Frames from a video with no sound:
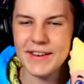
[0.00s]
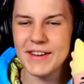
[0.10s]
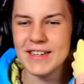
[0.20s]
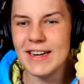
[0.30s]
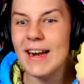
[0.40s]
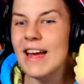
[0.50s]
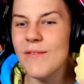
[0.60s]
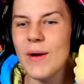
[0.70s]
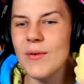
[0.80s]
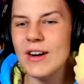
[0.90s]
good.
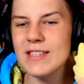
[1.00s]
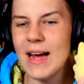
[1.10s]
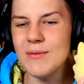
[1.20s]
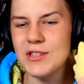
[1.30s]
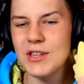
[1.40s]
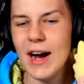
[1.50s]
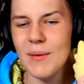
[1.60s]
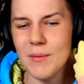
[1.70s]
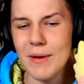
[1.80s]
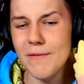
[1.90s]
If we were at times two, I
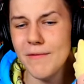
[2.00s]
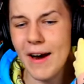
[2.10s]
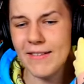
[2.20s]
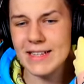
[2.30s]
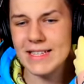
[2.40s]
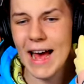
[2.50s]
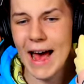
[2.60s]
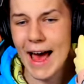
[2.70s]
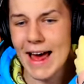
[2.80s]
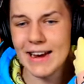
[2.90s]
would have been very
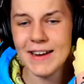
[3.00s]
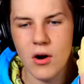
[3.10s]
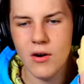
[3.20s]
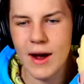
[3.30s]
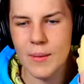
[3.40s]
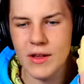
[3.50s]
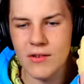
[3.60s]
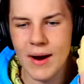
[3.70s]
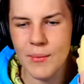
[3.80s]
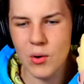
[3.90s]
sad. All right, we can
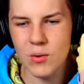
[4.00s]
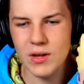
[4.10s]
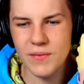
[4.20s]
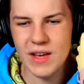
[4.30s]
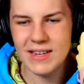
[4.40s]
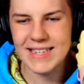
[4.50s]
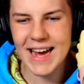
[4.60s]
grab all of these